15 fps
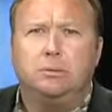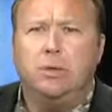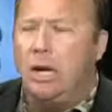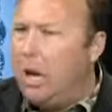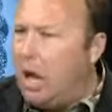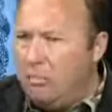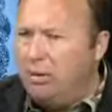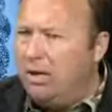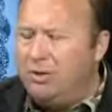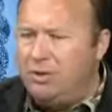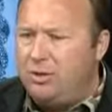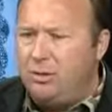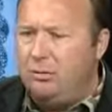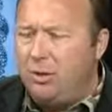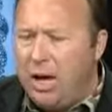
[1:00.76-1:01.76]
The
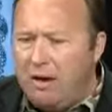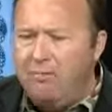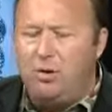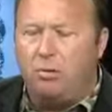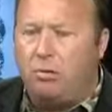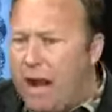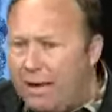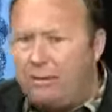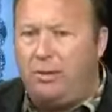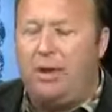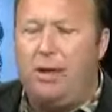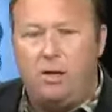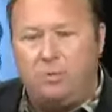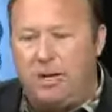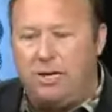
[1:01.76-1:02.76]
globalists love to wreck
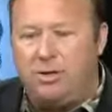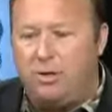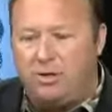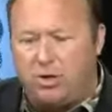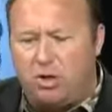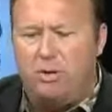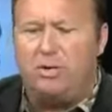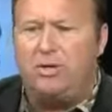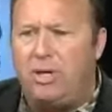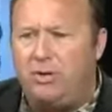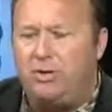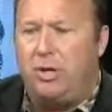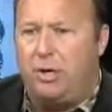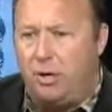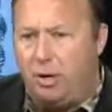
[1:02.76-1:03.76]
things because it's so much
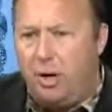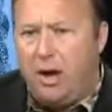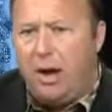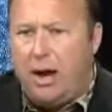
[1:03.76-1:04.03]
easier,